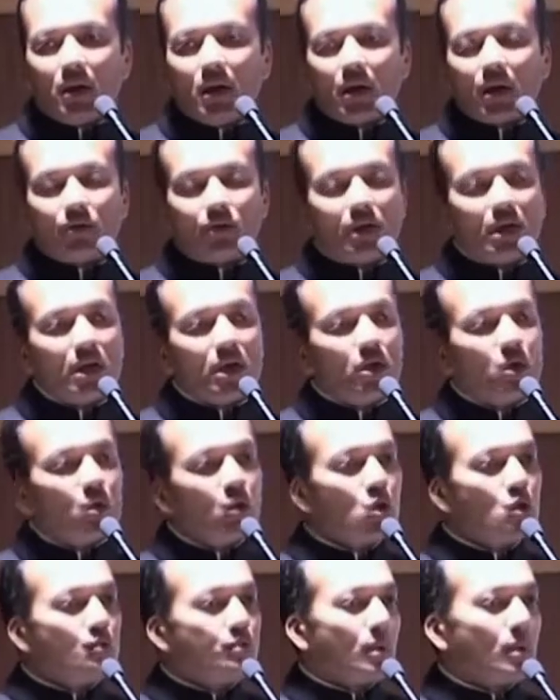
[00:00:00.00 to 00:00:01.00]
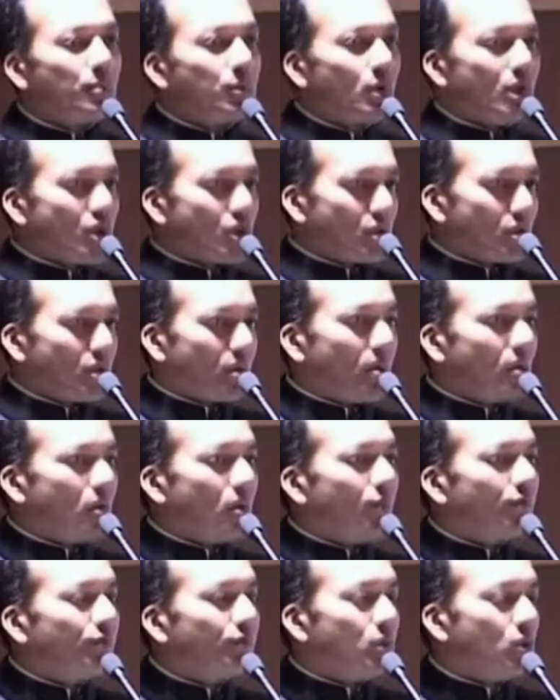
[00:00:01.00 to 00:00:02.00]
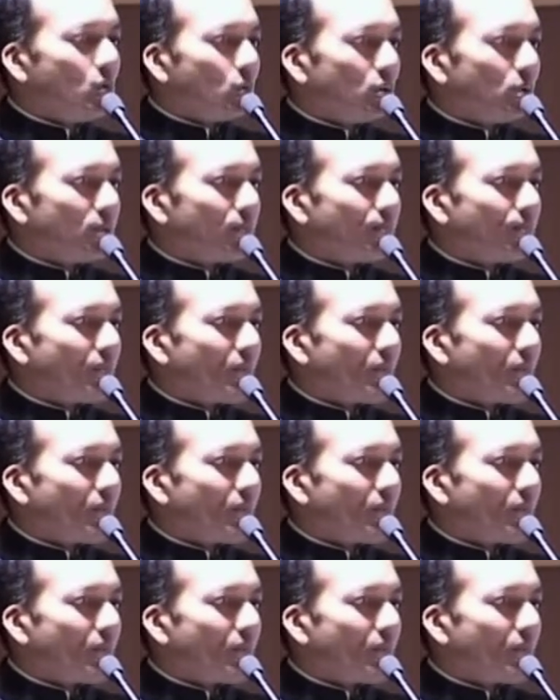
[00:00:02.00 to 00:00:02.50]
a really huge population of the youth.